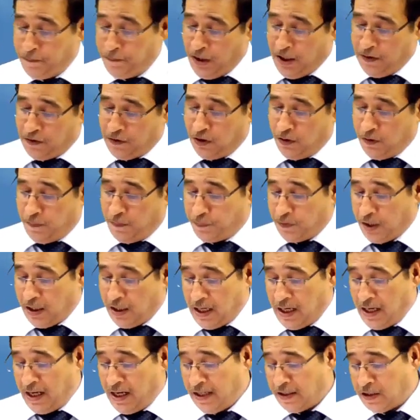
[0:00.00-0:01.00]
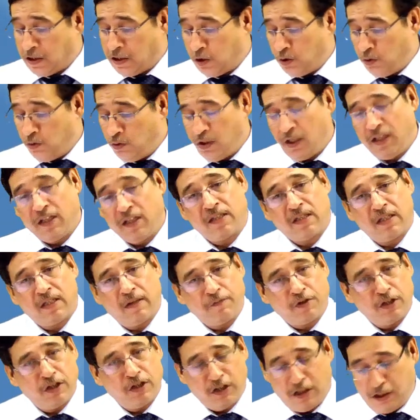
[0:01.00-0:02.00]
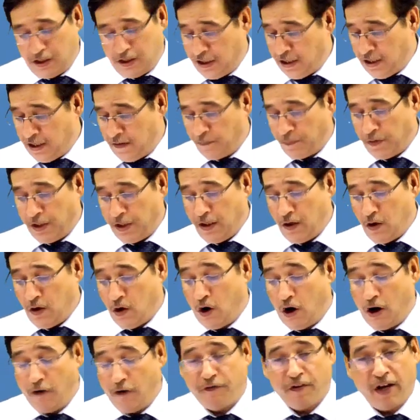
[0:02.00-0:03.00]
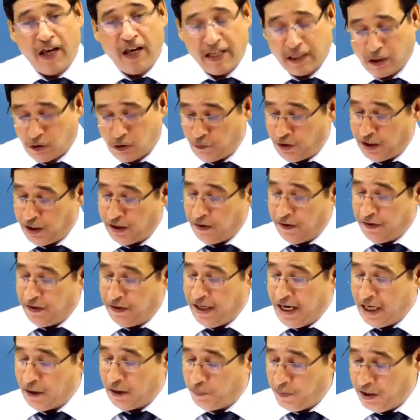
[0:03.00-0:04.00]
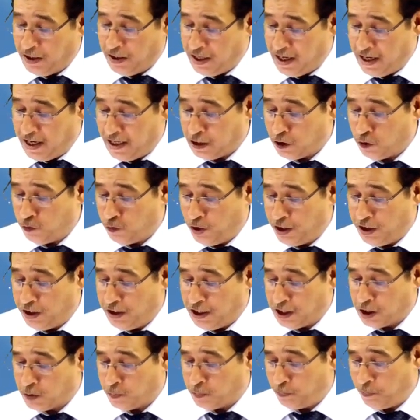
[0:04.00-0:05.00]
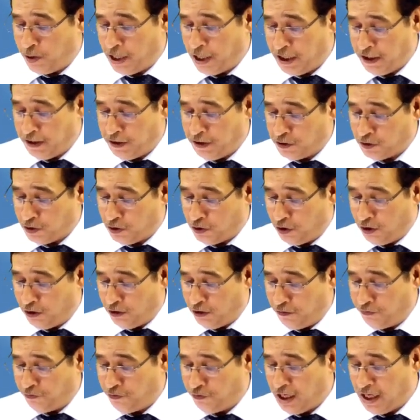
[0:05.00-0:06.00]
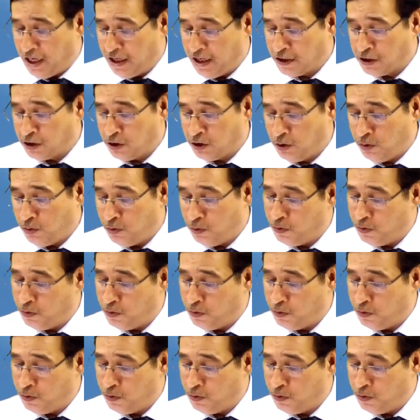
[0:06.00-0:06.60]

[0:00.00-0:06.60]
So S2 is subsidiary company of S1. That means S1 is parent of S2.